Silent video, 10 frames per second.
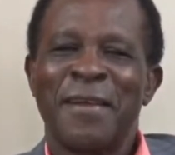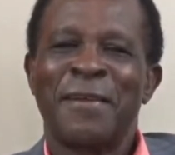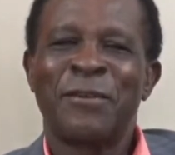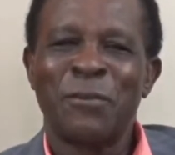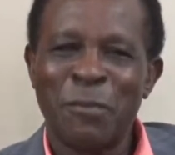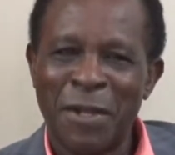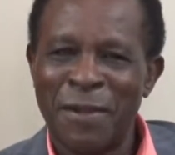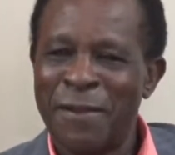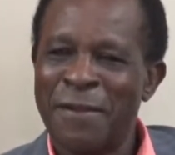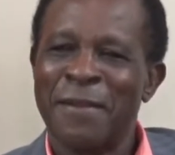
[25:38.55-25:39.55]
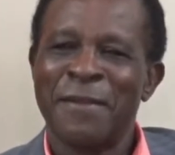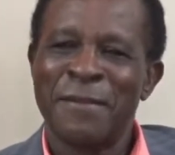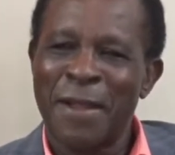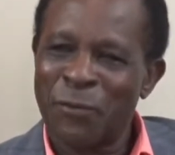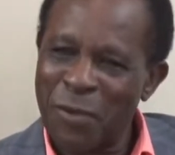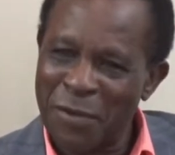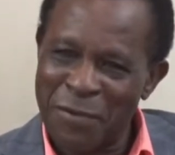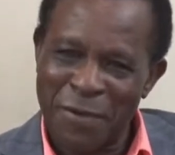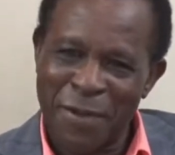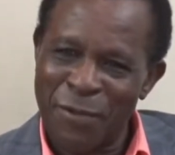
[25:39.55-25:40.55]
And to me, that
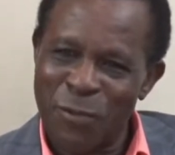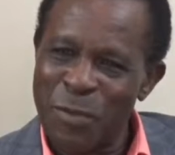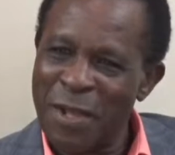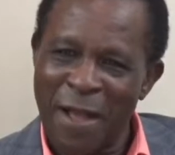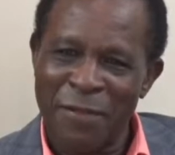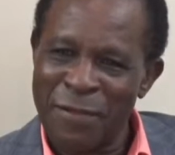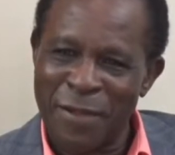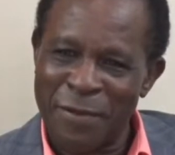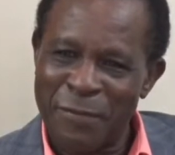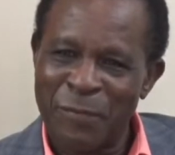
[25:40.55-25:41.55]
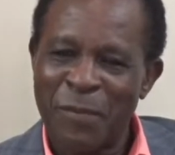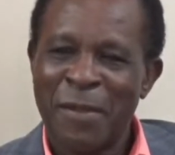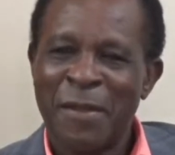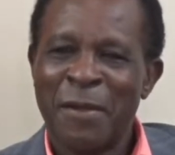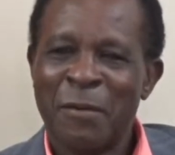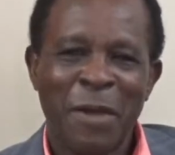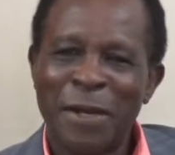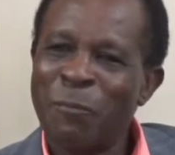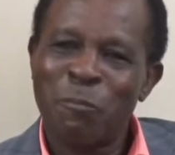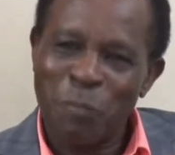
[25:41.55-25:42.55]
question has to be answered by
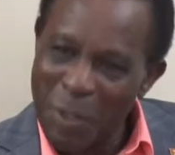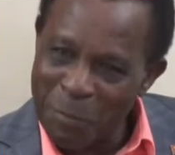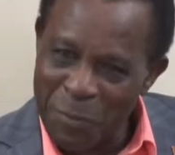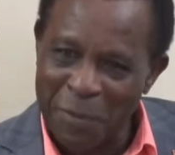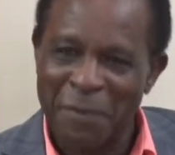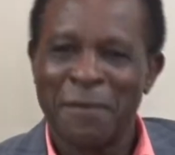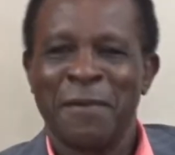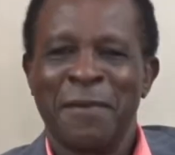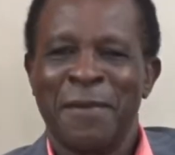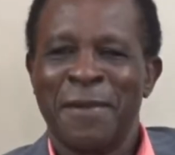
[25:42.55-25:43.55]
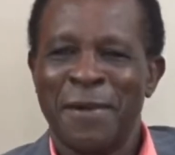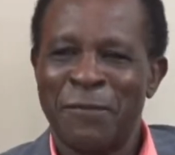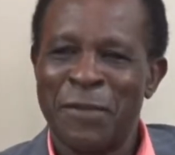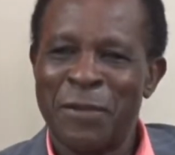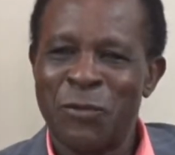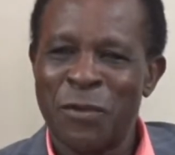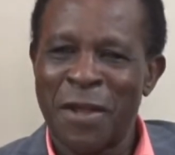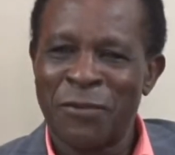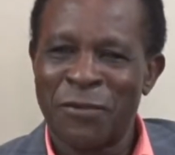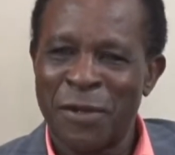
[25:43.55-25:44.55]
the people of the new
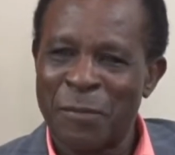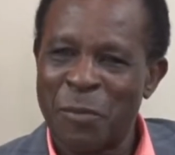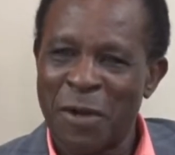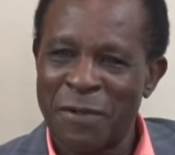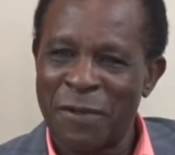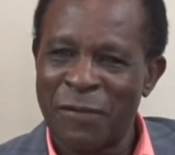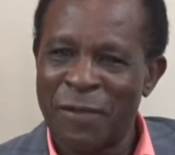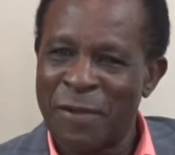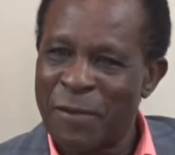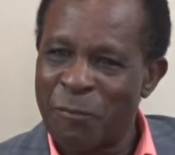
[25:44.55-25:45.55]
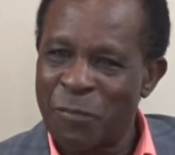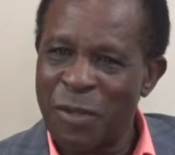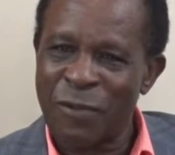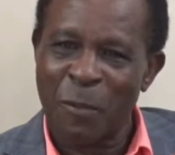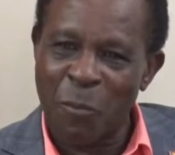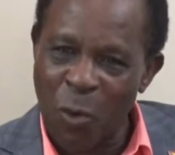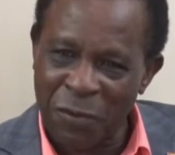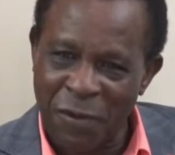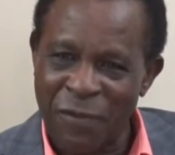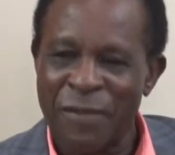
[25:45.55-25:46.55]
national parties, the supporters.